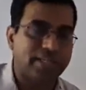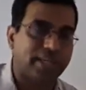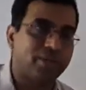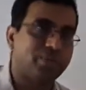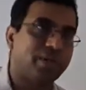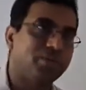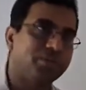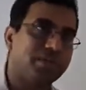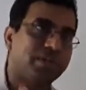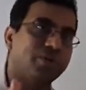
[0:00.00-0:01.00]
Again, you can
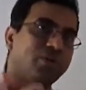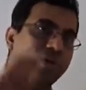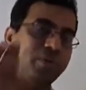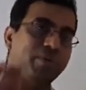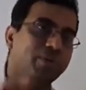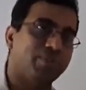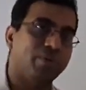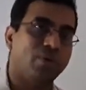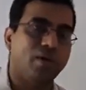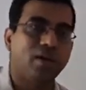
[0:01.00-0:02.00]
use atenolol,
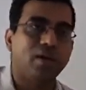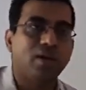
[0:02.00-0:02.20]
metoprolol.